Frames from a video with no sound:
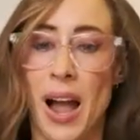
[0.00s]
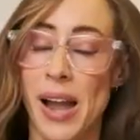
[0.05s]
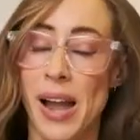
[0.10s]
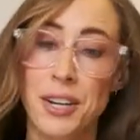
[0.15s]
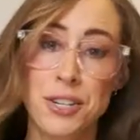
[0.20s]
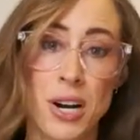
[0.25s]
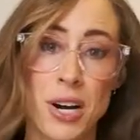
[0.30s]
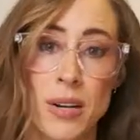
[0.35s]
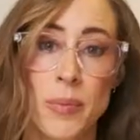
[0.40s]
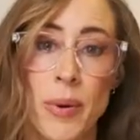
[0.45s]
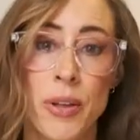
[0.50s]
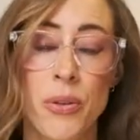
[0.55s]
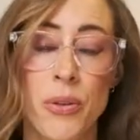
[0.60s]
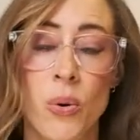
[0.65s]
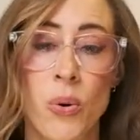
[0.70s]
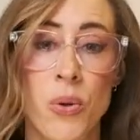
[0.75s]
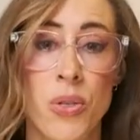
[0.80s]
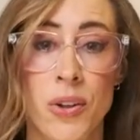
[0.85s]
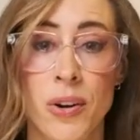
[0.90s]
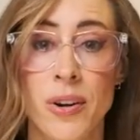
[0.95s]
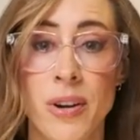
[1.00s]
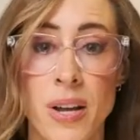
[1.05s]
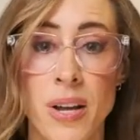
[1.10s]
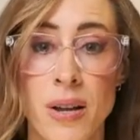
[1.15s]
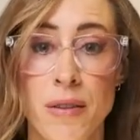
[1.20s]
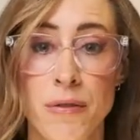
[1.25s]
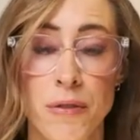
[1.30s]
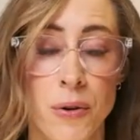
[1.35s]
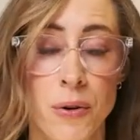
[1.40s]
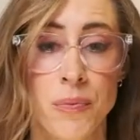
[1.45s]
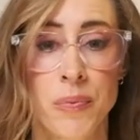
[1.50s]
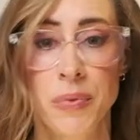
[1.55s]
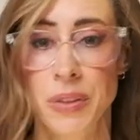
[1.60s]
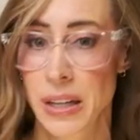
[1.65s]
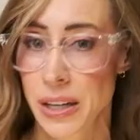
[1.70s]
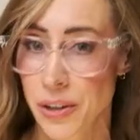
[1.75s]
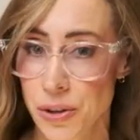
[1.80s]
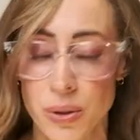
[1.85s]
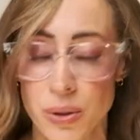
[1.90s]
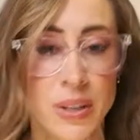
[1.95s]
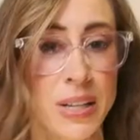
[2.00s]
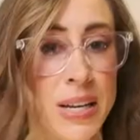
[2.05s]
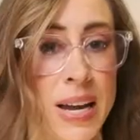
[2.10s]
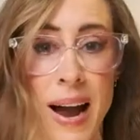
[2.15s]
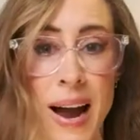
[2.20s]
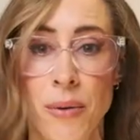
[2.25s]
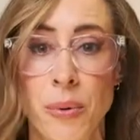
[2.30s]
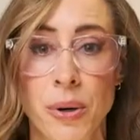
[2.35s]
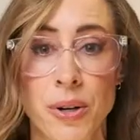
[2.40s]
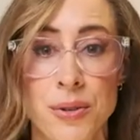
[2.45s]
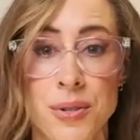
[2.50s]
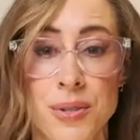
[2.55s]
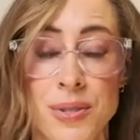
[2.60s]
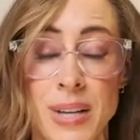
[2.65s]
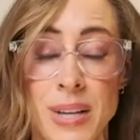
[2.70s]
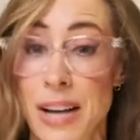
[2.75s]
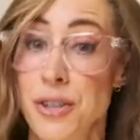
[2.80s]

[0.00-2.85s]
I could talk about the Whole 30 for literally hours.